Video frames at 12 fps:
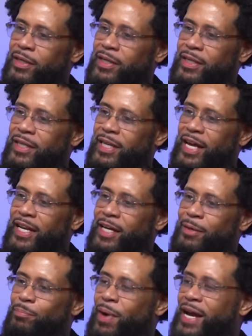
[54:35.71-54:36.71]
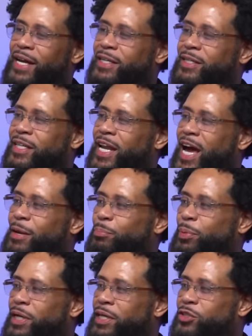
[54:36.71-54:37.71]
that it might not
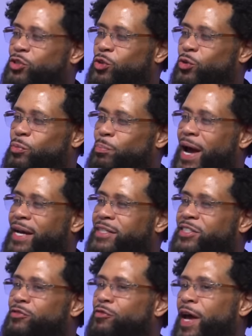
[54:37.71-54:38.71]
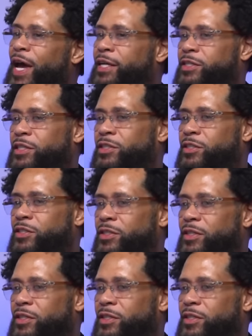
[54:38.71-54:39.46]
be to Mike's advantage,